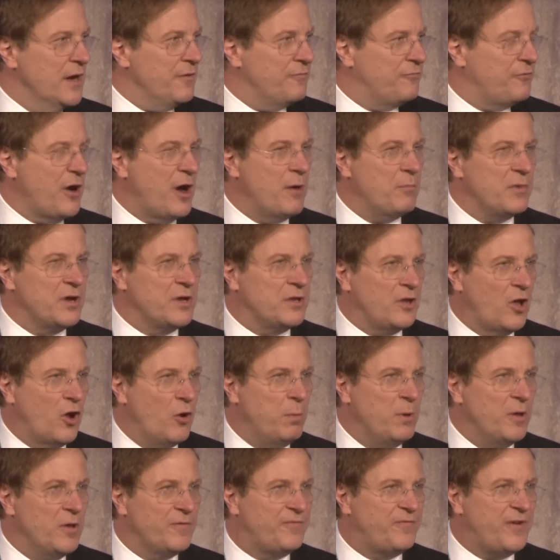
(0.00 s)
From
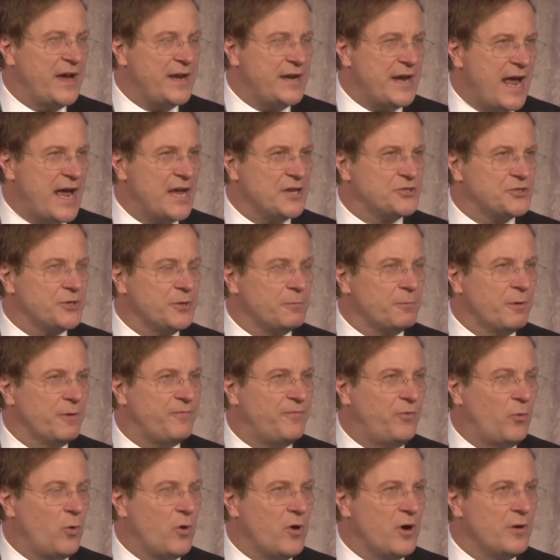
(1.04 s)
global financial
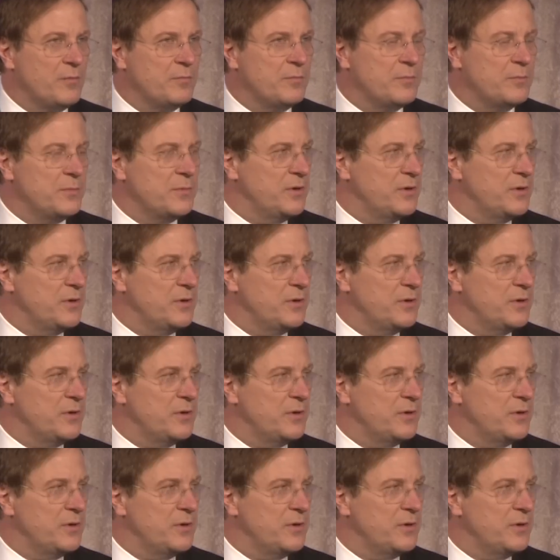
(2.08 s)
reform,